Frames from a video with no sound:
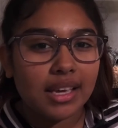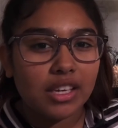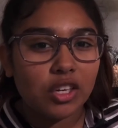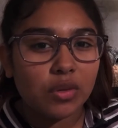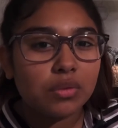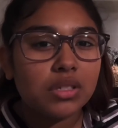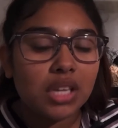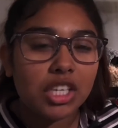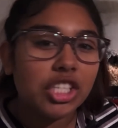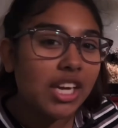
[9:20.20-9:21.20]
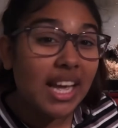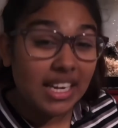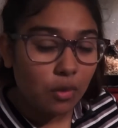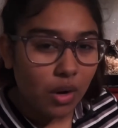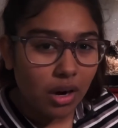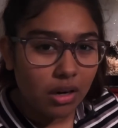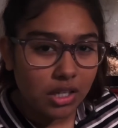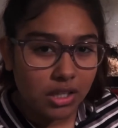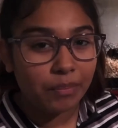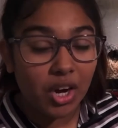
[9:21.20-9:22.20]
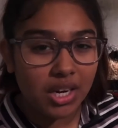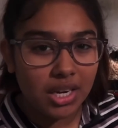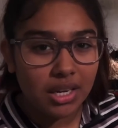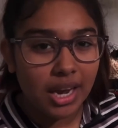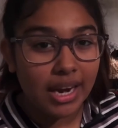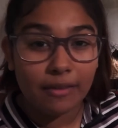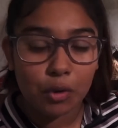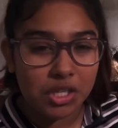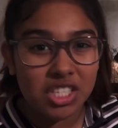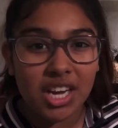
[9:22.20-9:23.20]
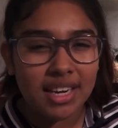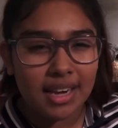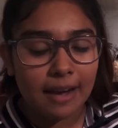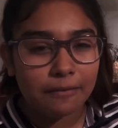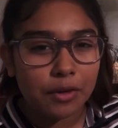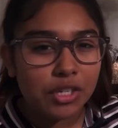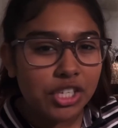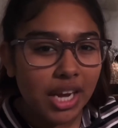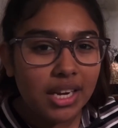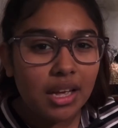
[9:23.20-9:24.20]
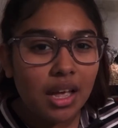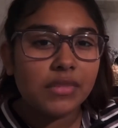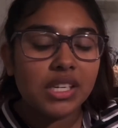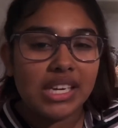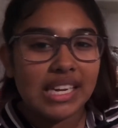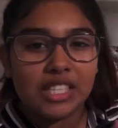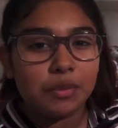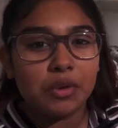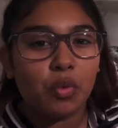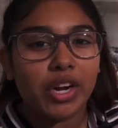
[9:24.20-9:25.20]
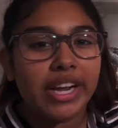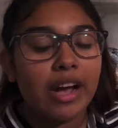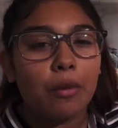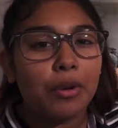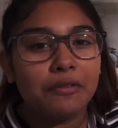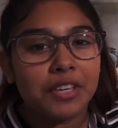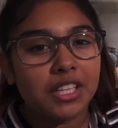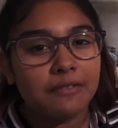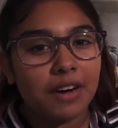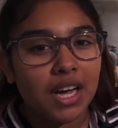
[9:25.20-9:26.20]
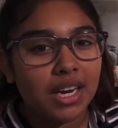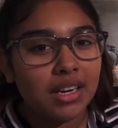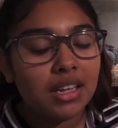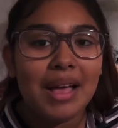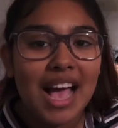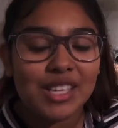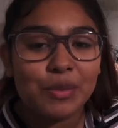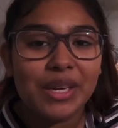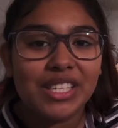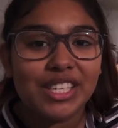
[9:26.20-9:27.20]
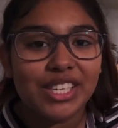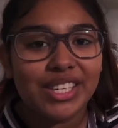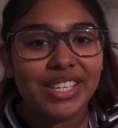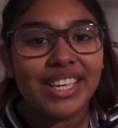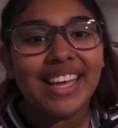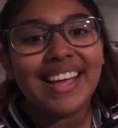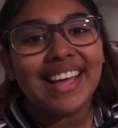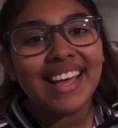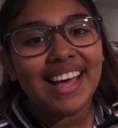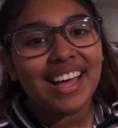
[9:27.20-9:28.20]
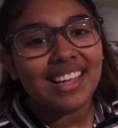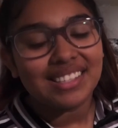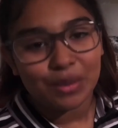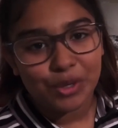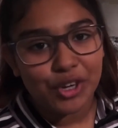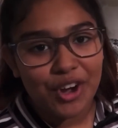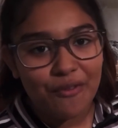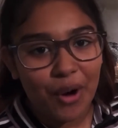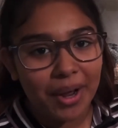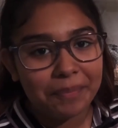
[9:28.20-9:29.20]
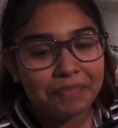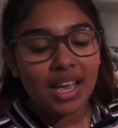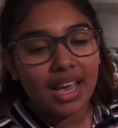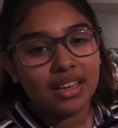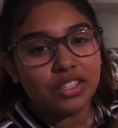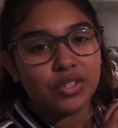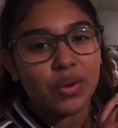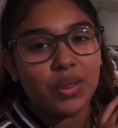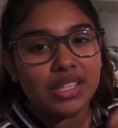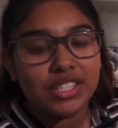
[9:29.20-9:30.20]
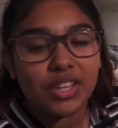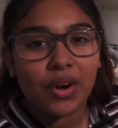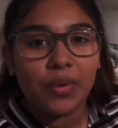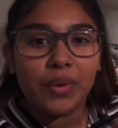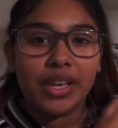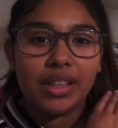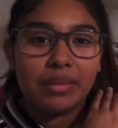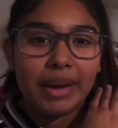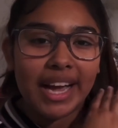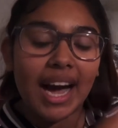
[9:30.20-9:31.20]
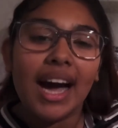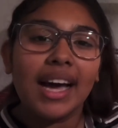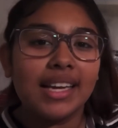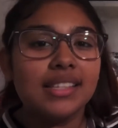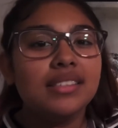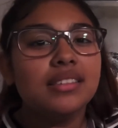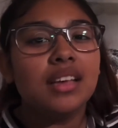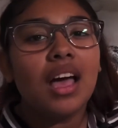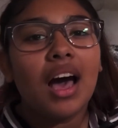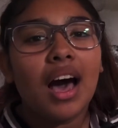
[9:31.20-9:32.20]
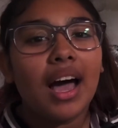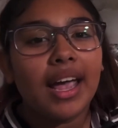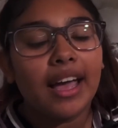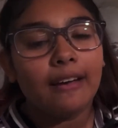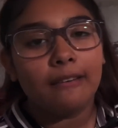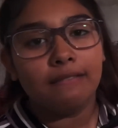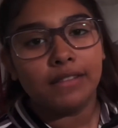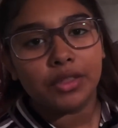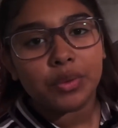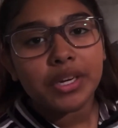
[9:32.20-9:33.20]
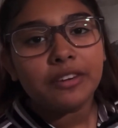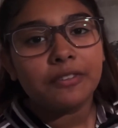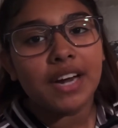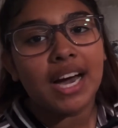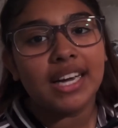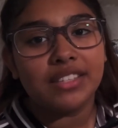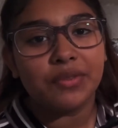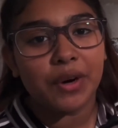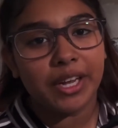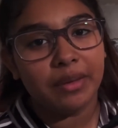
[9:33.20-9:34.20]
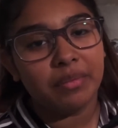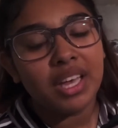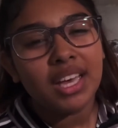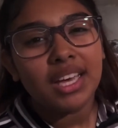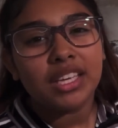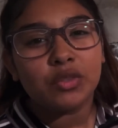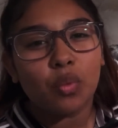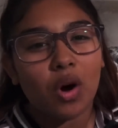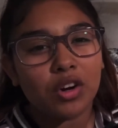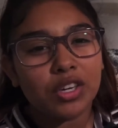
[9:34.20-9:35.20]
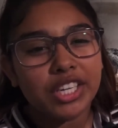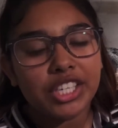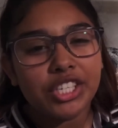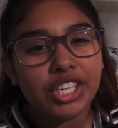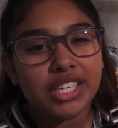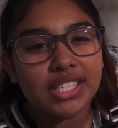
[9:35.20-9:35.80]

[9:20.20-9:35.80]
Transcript: stuck shed anywhere on his body, and I've always checked after a shed, and it's been working out perfectly fine. Aspen is a good substrate for him. So let's start with my hides. I have 3 different hides for him. His water dish is